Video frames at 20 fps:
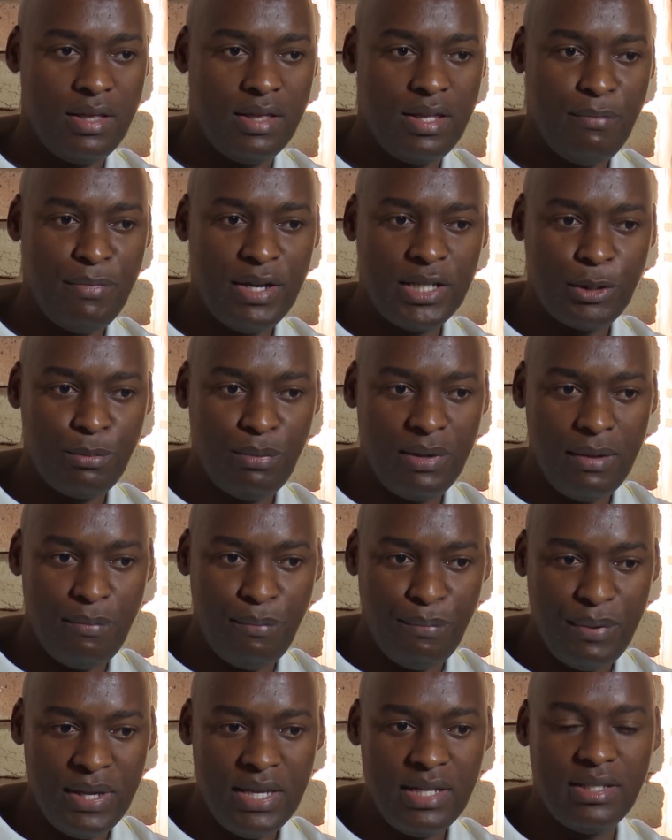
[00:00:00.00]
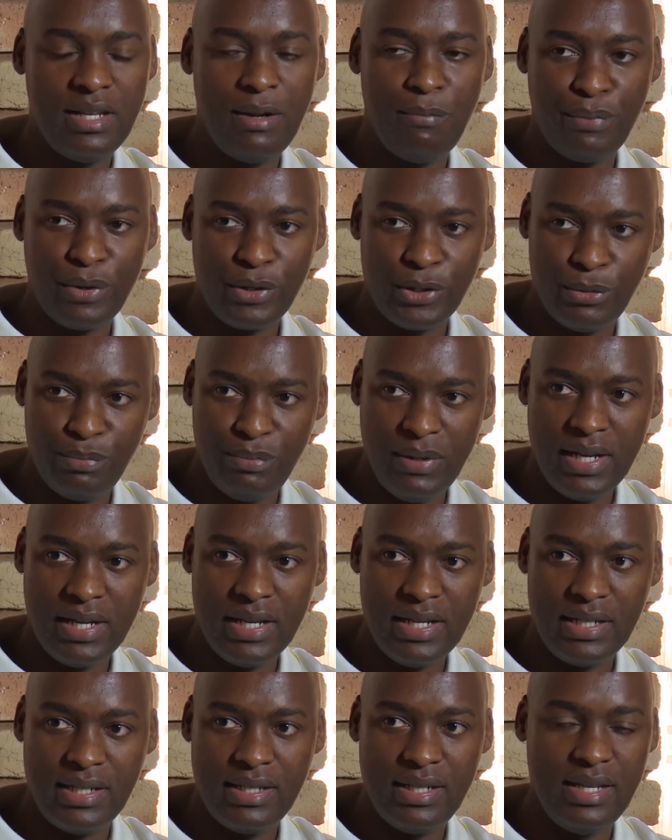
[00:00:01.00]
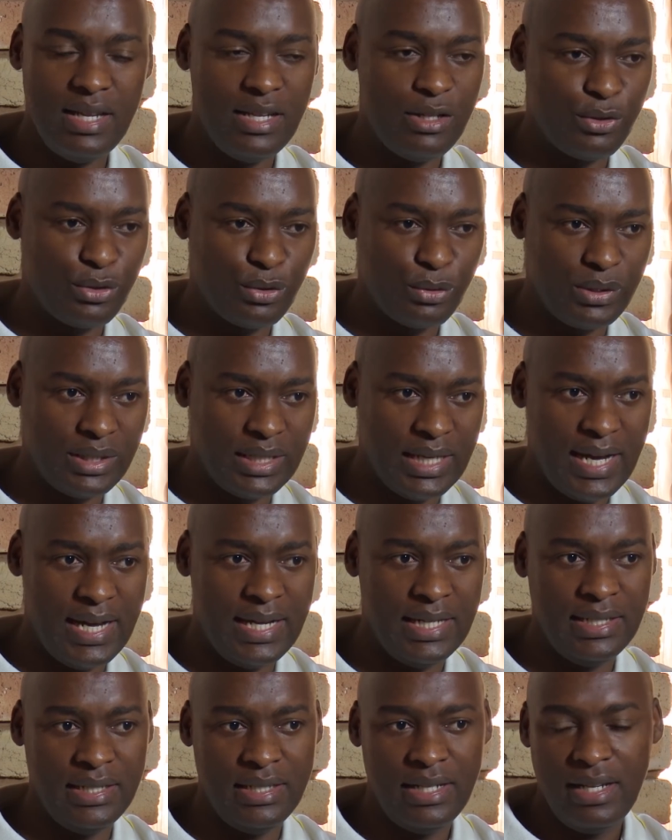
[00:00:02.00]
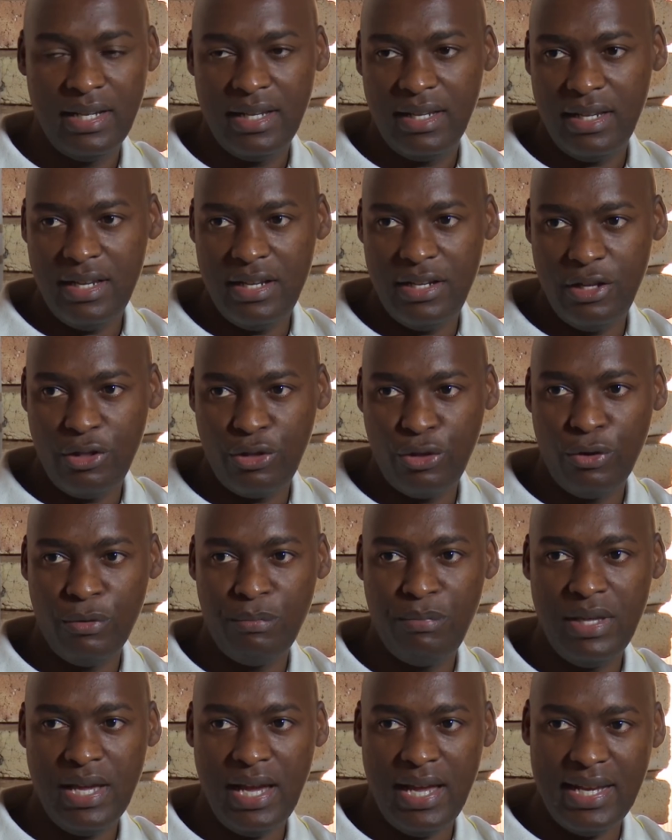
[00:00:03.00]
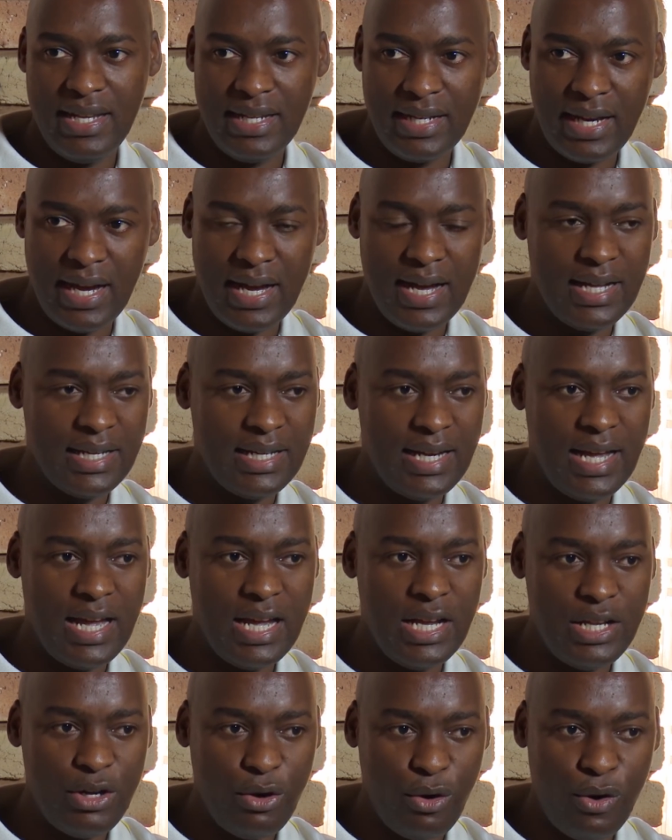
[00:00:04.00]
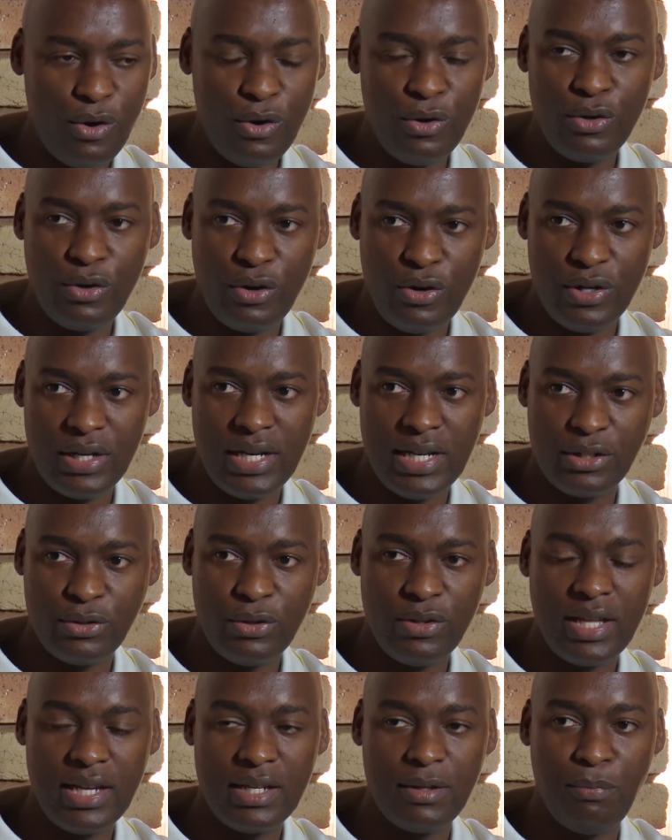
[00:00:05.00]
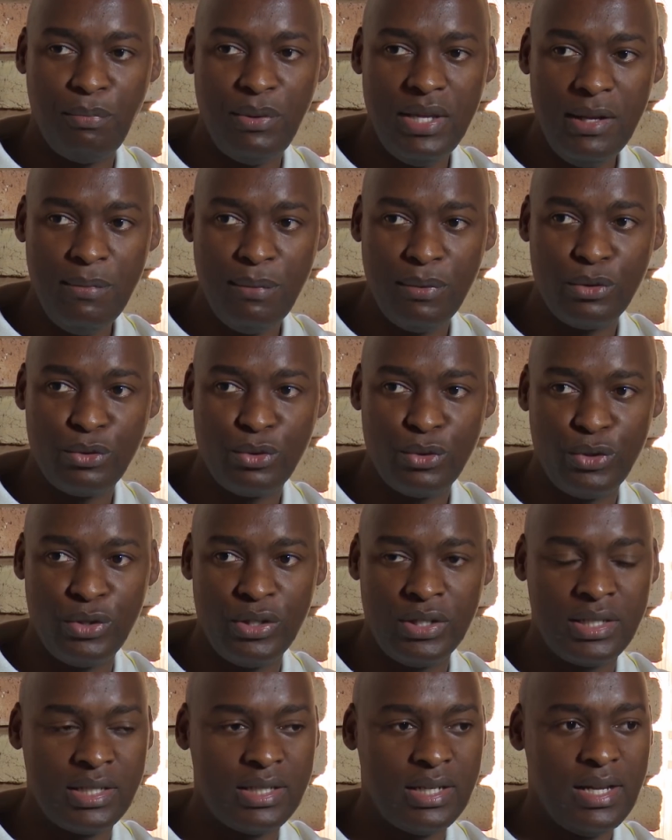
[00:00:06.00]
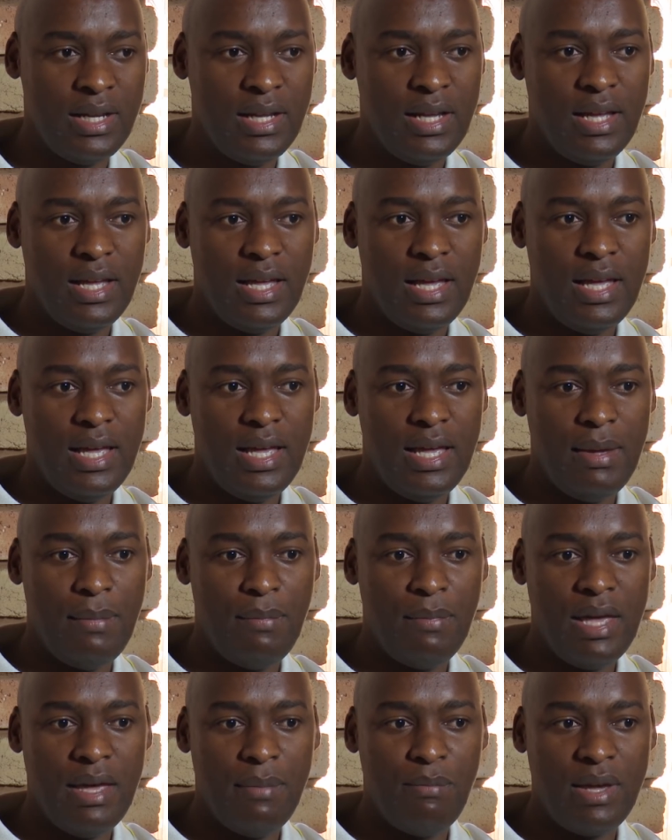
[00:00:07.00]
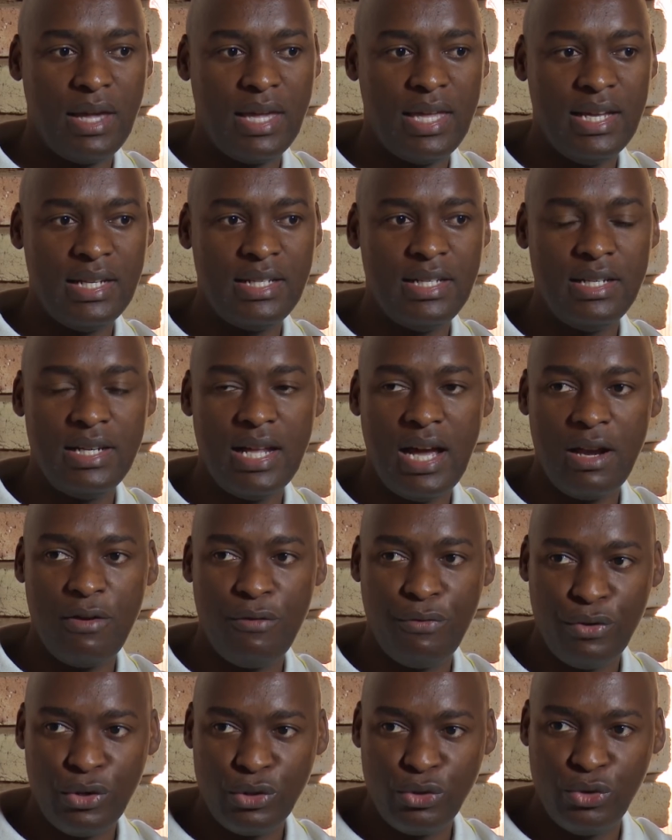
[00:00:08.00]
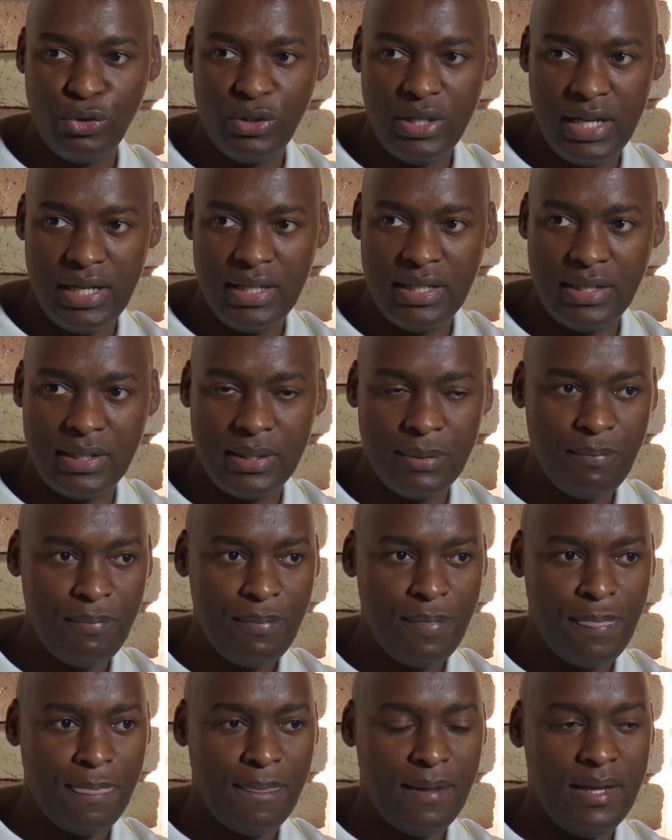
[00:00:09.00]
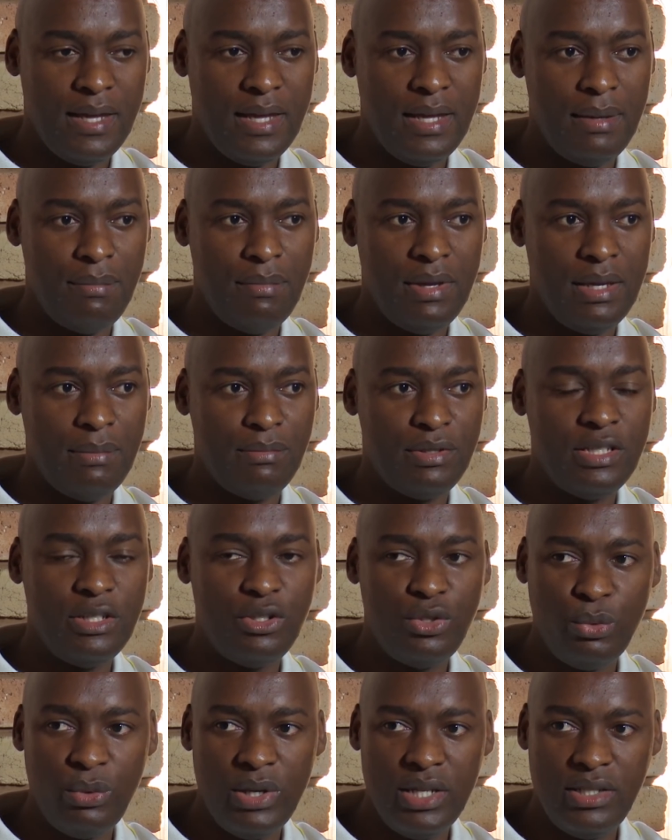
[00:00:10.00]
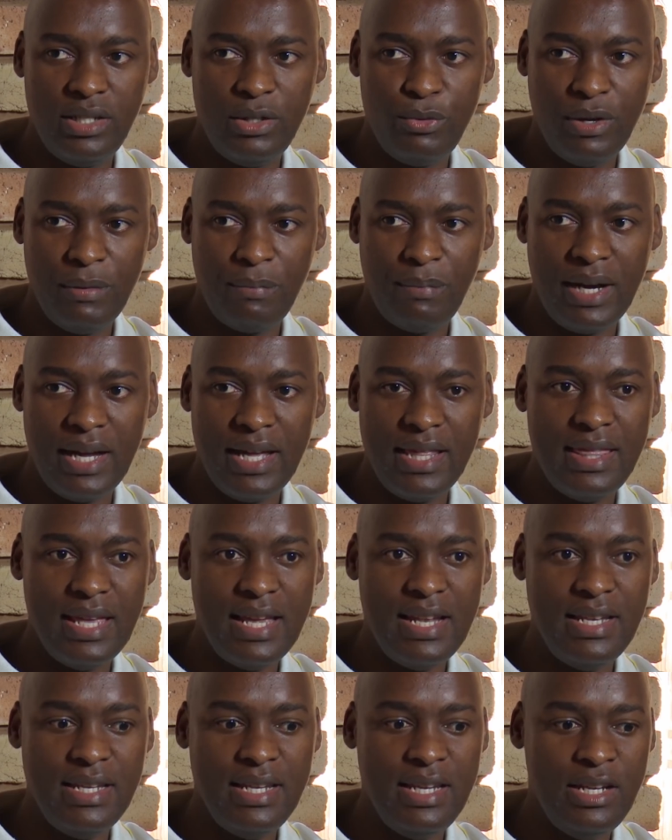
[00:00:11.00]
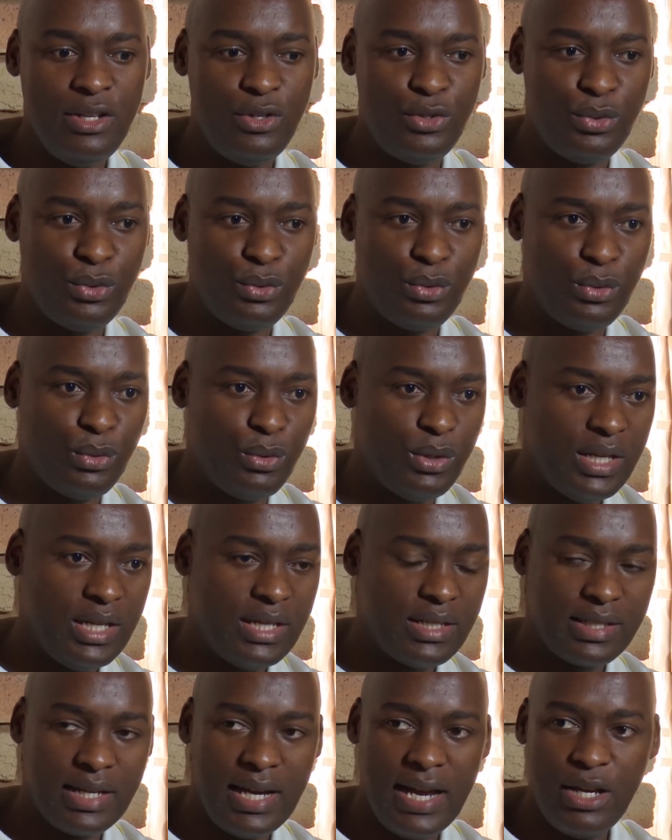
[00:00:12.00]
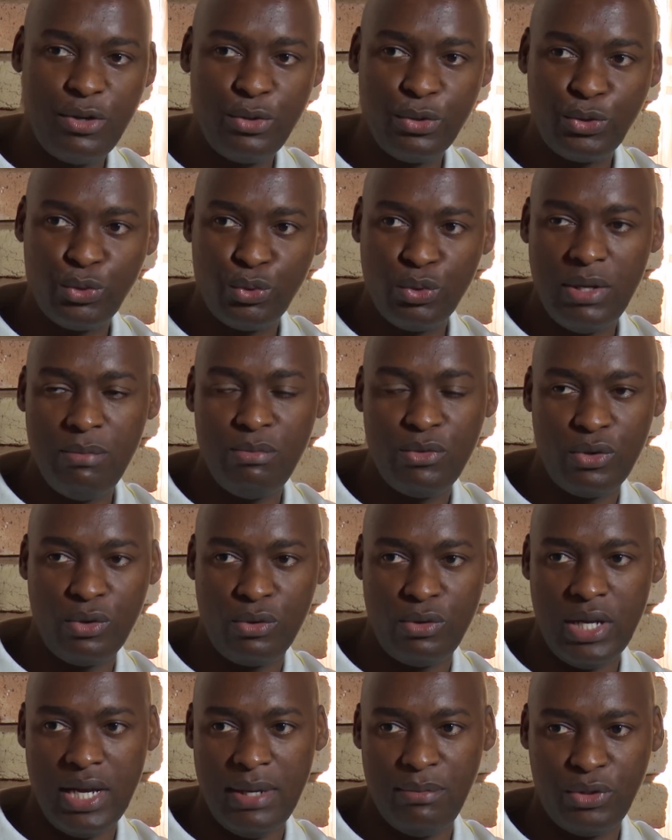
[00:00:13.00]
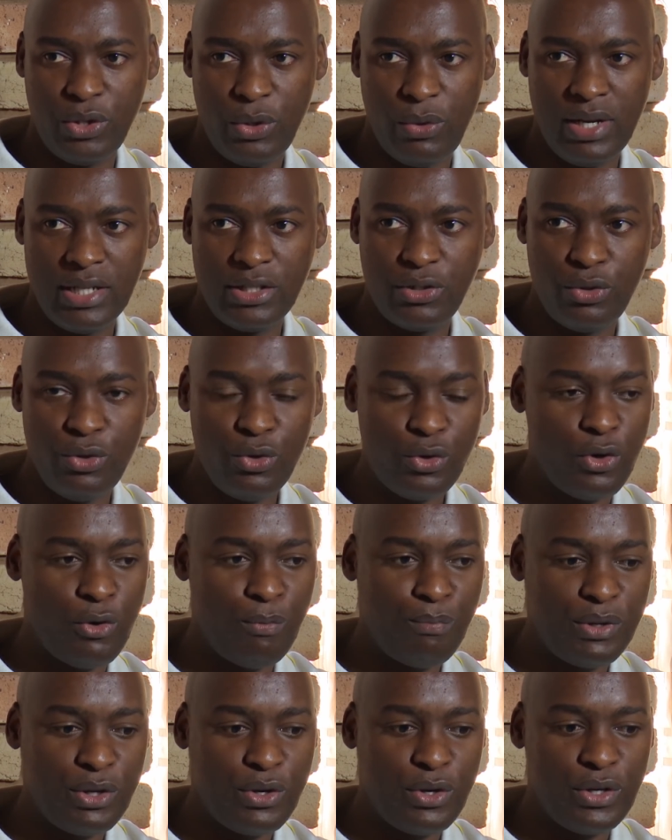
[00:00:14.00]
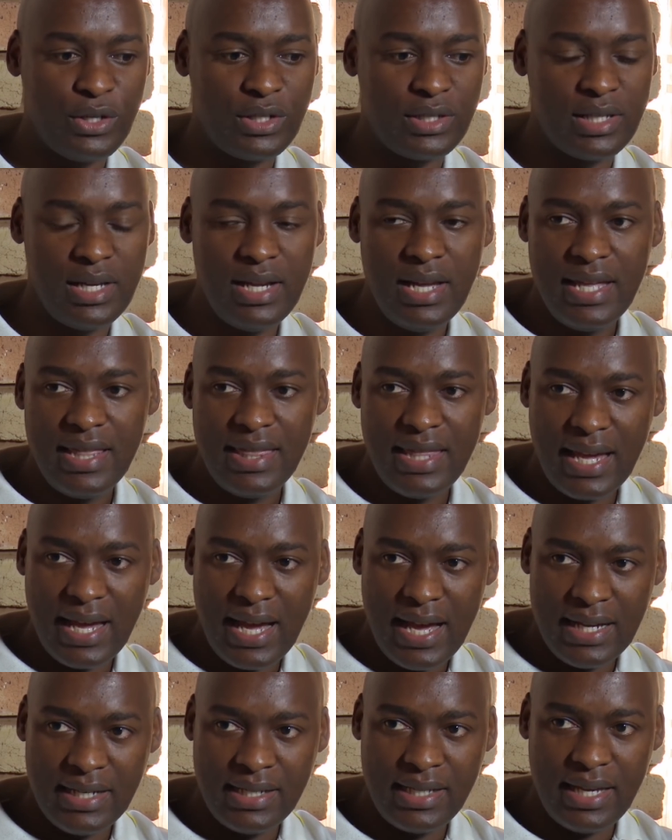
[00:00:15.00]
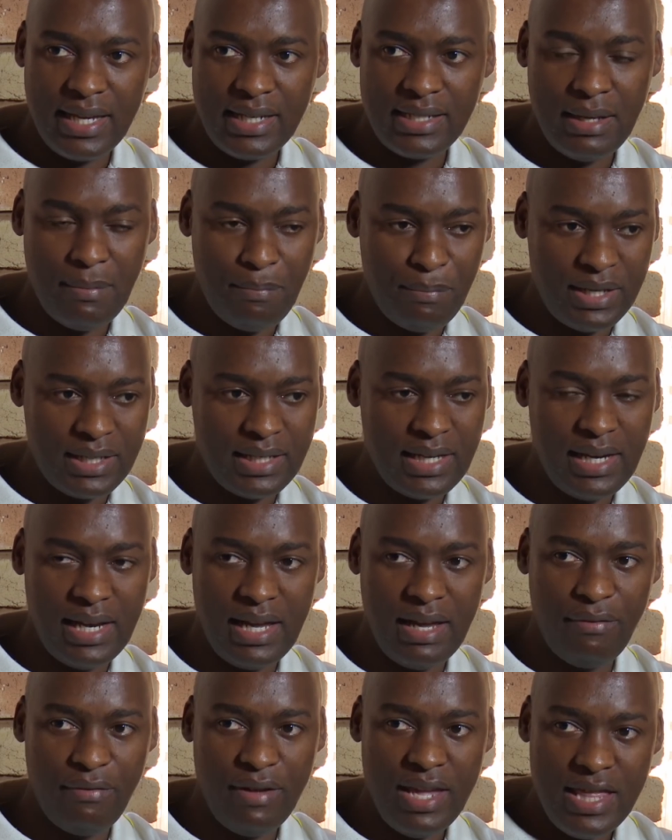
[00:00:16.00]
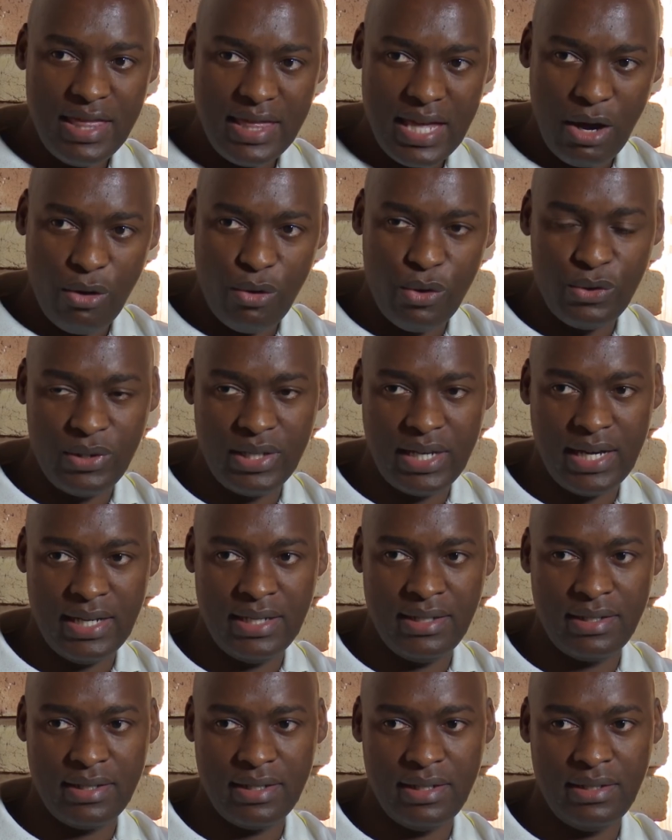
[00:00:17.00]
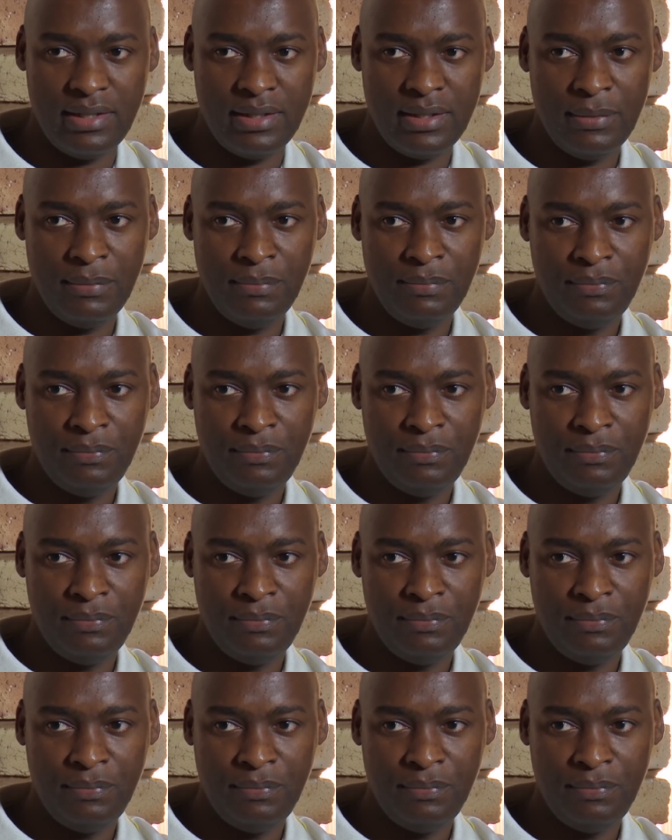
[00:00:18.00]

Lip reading: There must be peace and prosperity in Sudan, in Ethiopia, in Ghana, in all corners, so that people do not get an unfortunate situation whereby they need to try to swim towards Europe because they can't get a better life in their own countries.